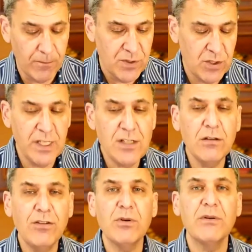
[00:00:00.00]
So these are the
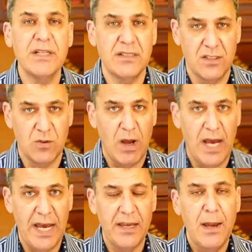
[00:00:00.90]
three reasons
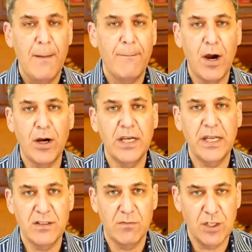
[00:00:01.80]
why marketing
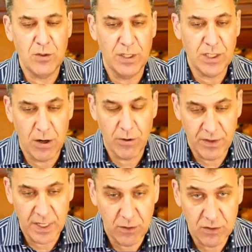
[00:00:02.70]
is much, much harder than
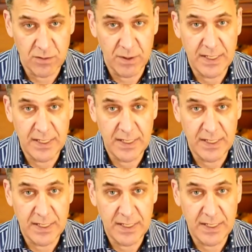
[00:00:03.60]
it used to be.